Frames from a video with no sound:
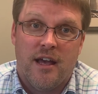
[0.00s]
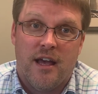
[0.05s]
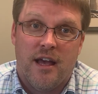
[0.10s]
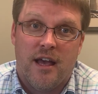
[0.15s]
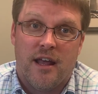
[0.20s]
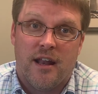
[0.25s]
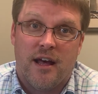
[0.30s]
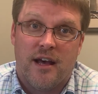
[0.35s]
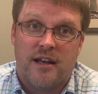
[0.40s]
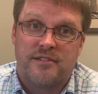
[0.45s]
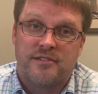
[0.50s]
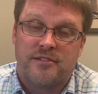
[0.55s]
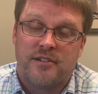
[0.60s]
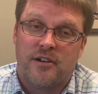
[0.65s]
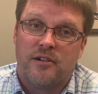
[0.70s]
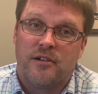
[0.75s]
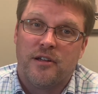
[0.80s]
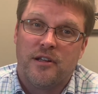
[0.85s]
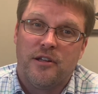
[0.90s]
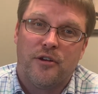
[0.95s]
and I
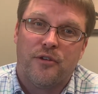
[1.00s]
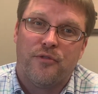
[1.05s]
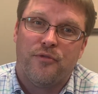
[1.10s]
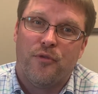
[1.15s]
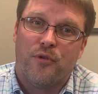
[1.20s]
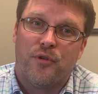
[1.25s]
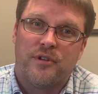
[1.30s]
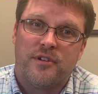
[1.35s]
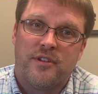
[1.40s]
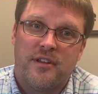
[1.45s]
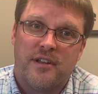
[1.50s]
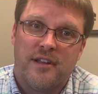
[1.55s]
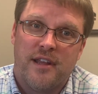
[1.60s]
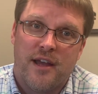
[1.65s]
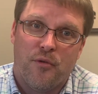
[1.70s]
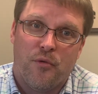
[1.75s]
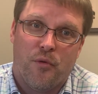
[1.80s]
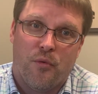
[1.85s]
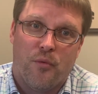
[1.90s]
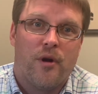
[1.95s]
certainly look forward to the
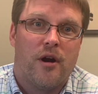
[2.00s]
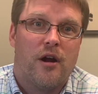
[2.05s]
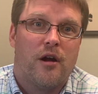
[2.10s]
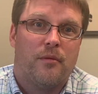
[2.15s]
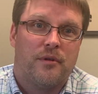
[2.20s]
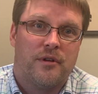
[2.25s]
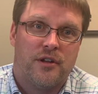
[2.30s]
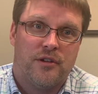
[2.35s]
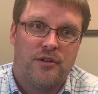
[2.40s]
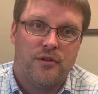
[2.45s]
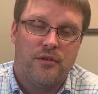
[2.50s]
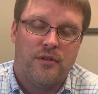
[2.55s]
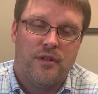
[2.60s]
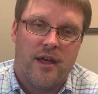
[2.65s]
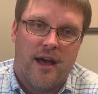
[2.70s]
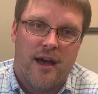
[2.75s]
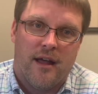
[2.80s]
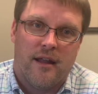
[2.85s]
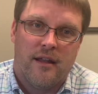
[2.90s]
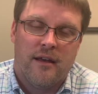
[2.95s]
day when we're able to do
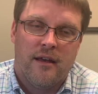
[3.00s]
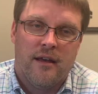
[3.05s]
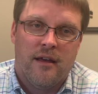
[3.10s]
that.